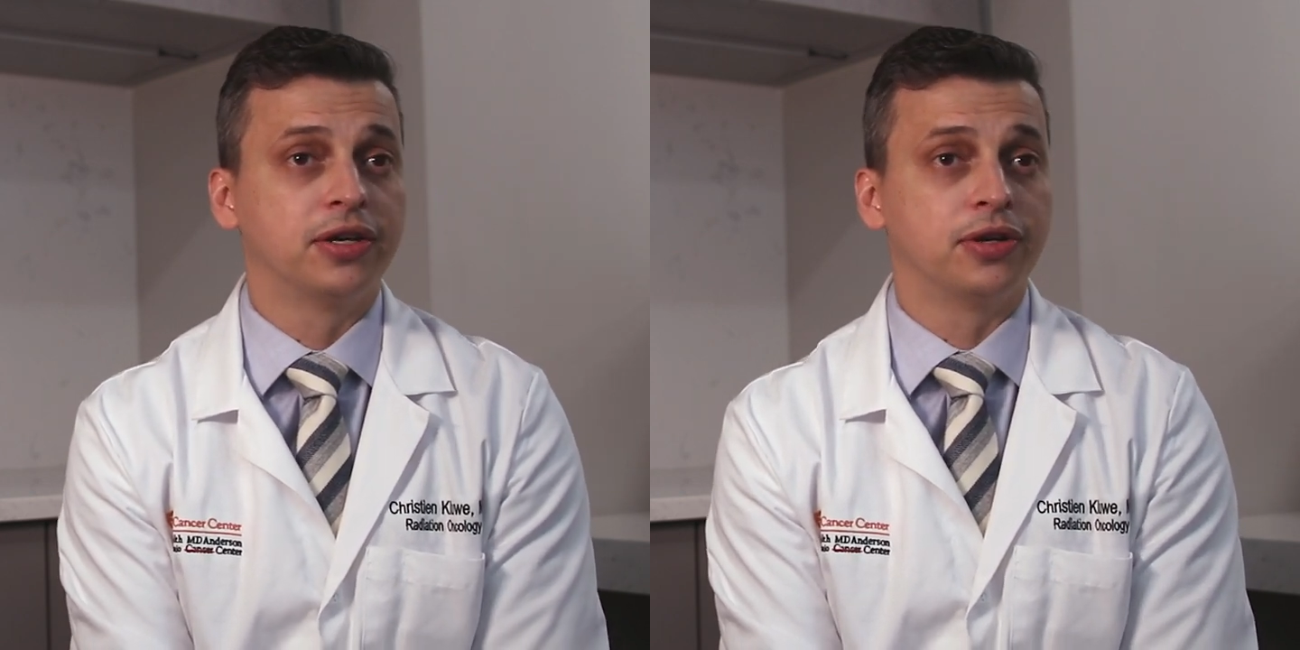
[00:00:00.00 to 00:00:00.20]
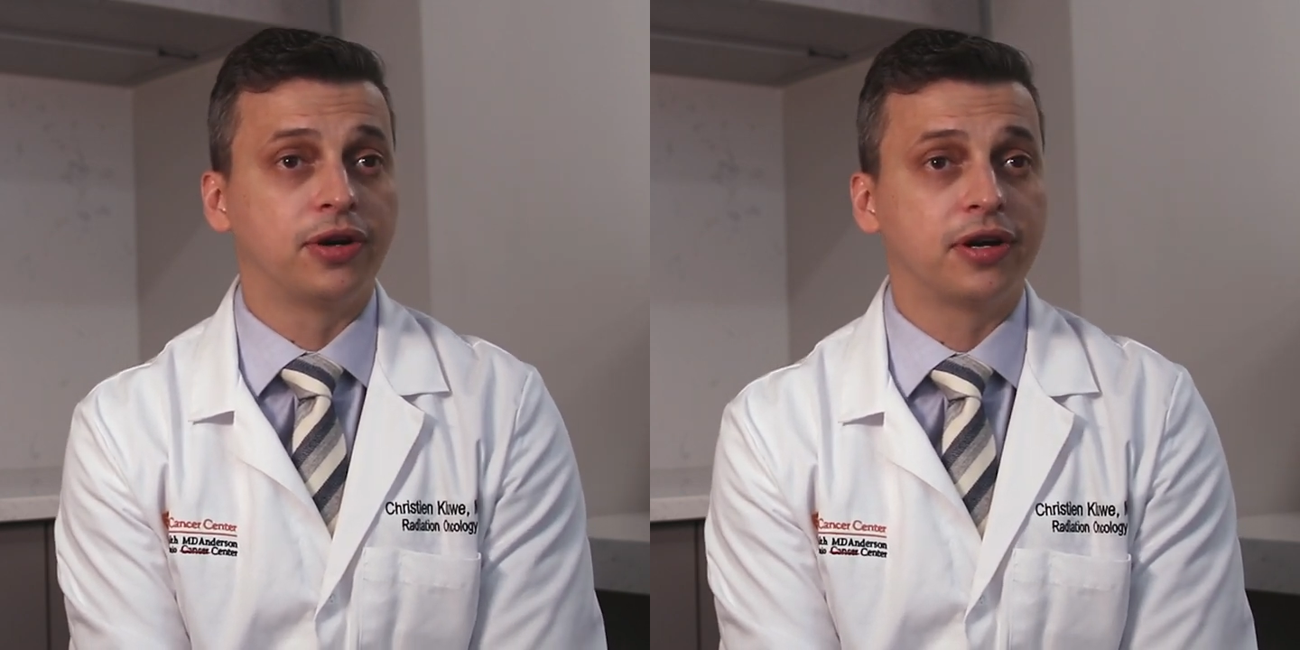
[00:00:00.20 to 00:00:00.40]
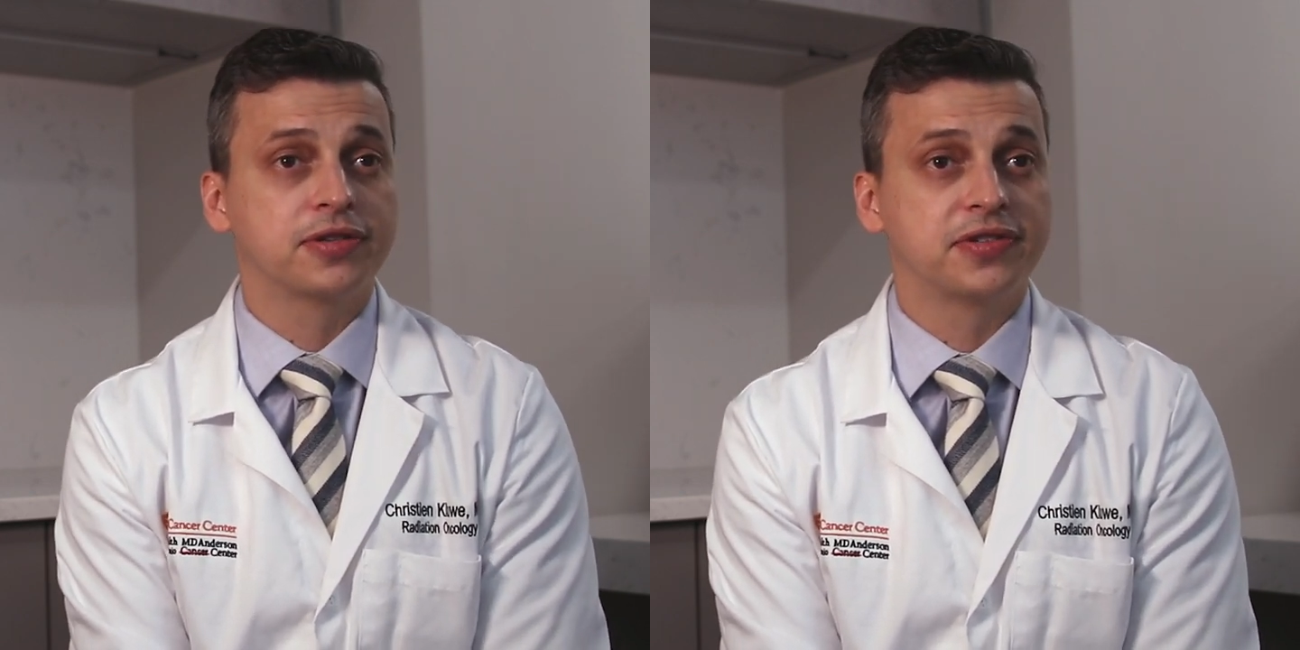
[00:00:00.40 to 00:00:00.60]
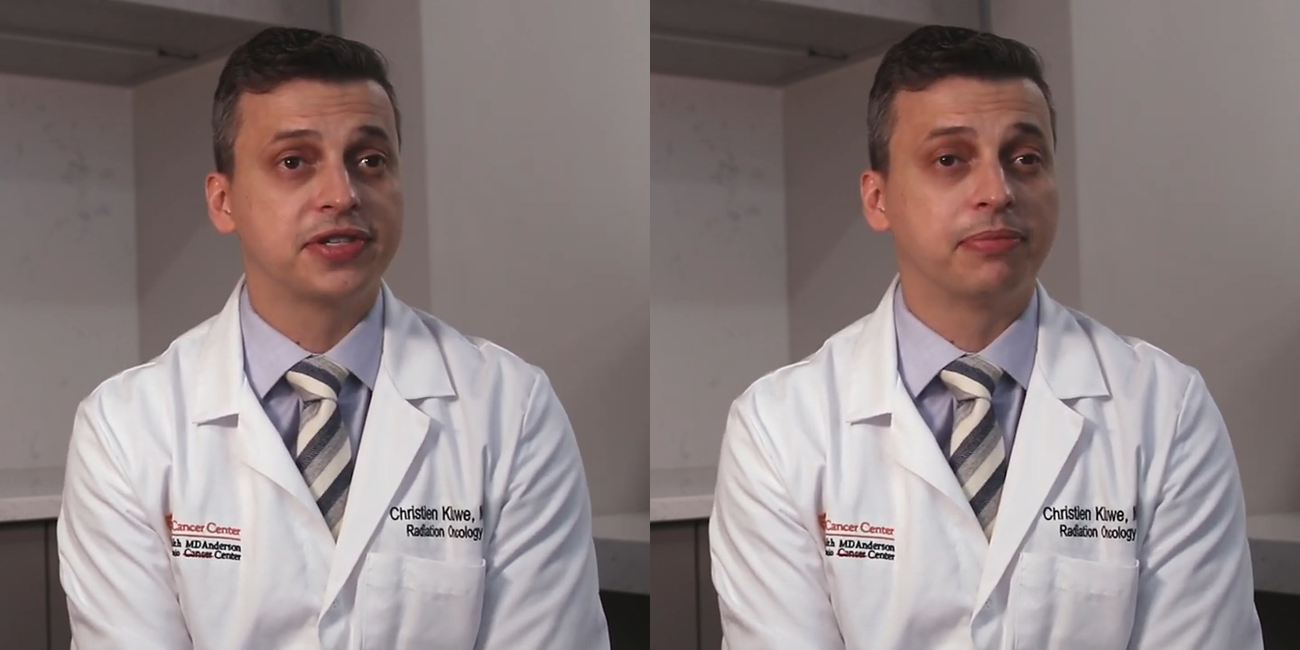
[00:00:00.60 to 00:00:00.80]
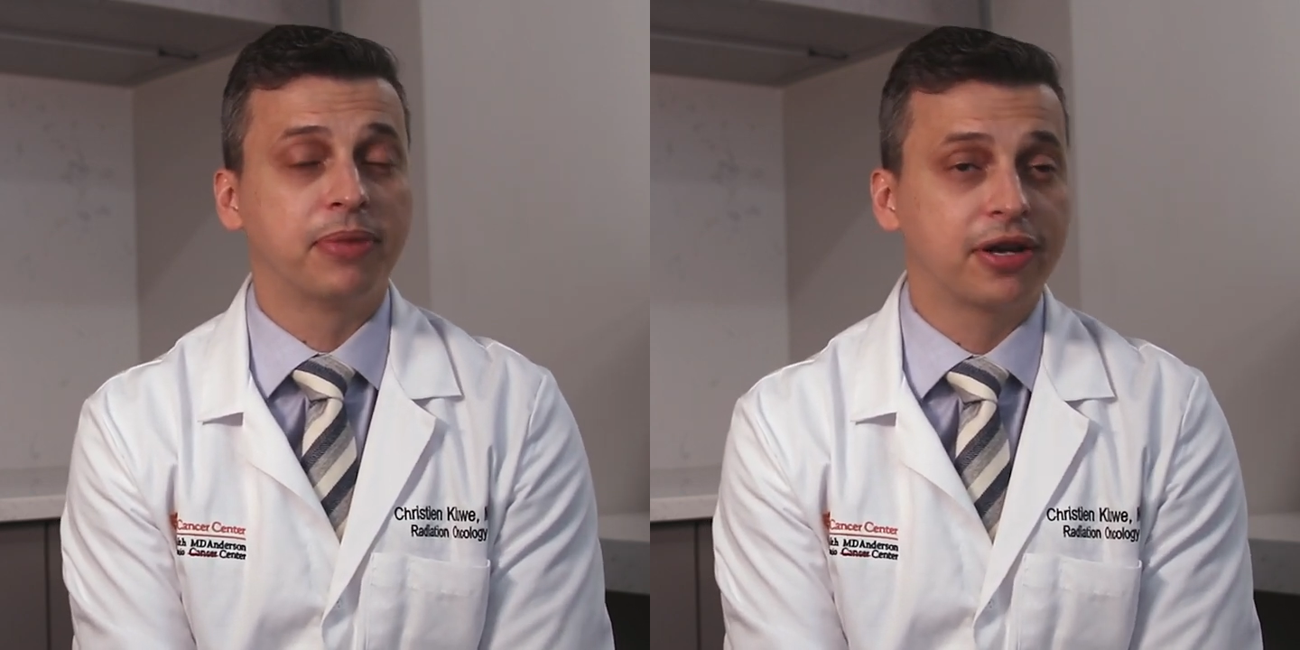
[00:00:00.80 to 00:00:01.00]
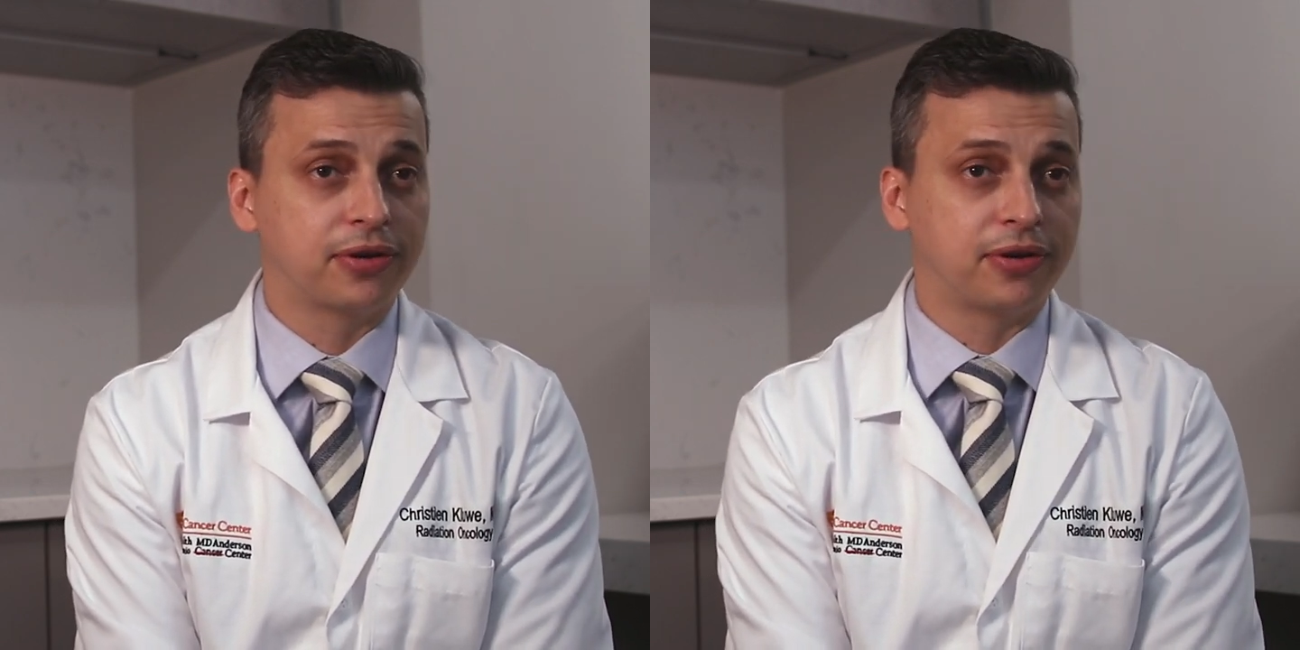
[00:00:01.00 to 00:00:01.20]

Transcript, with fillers: You'll also see a medical